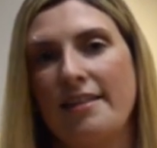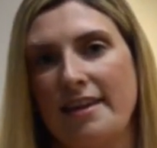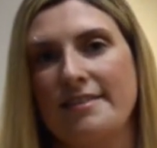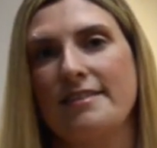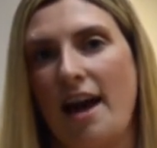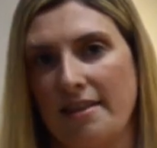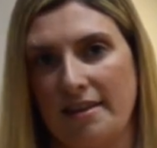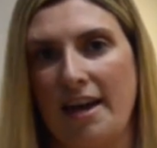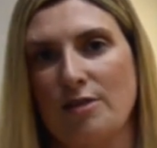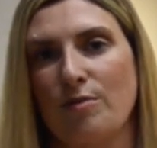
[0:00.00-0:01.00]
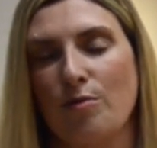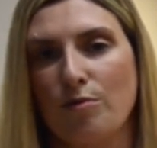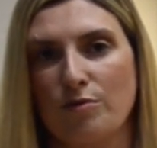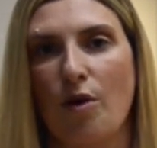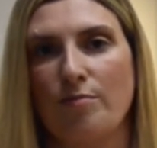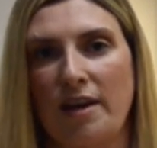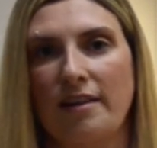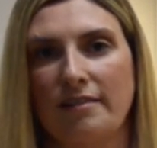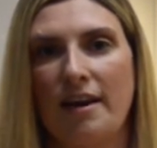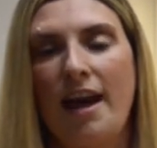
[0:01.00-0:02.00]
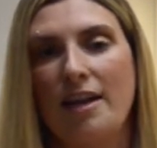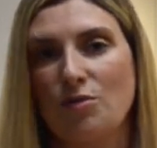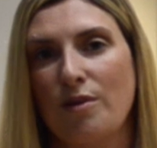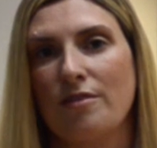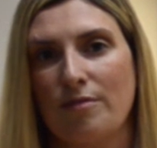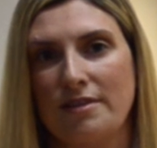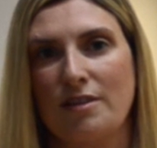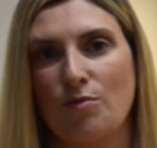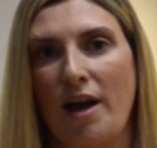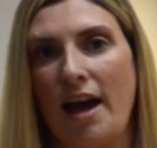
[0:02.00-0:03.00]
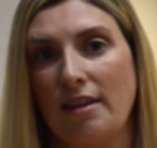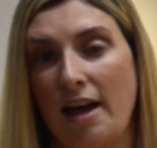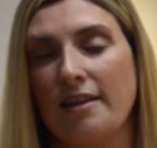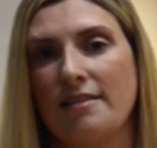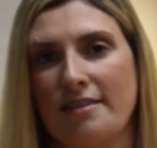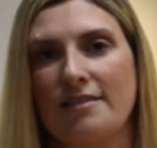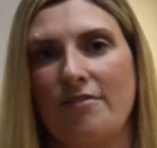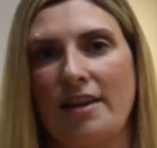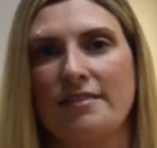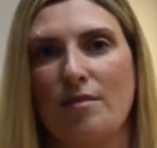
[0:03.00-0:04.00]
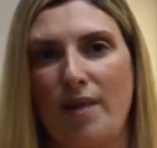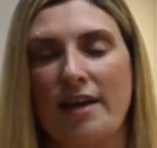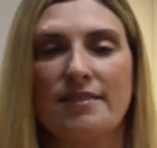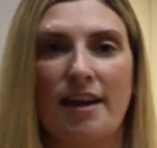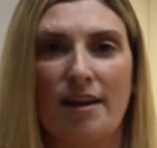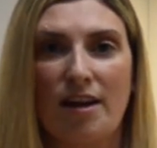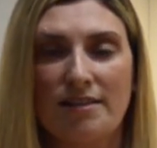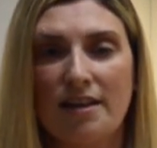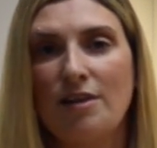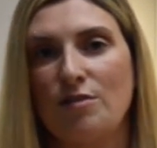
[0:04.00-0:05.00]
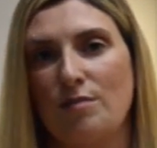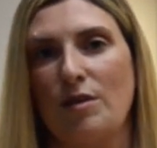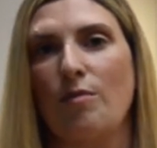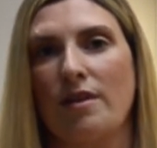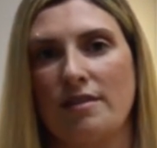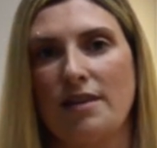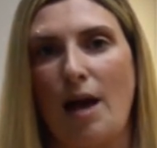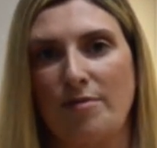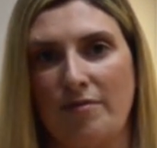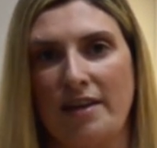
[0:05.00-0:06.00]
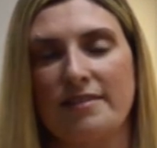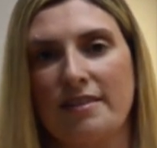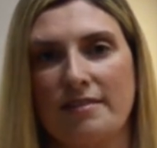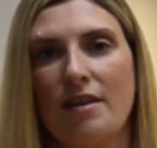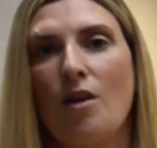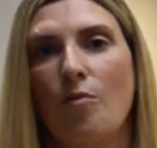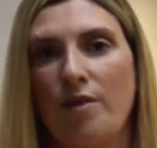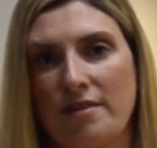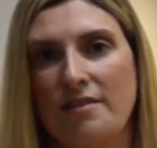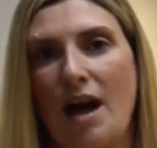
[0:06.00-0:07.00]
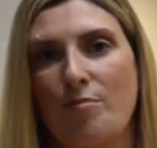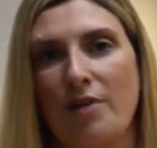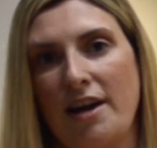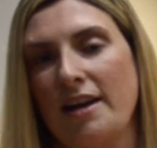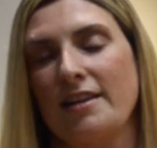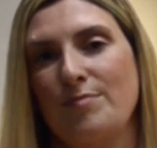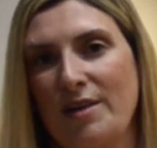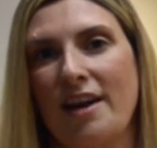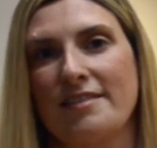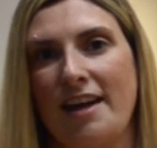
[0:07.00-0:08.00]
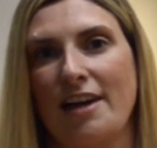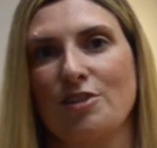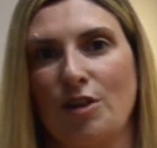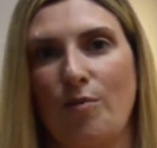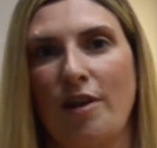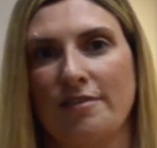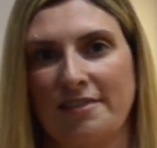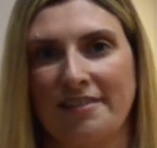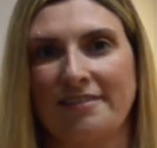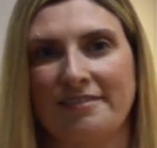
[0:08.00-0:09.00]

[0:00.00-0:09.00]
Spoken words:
That is not the case with CoolSculpting, and it's one of the reasons why I liked this device the best, and it continues to be one of the top devices with the top ratings because it actually works.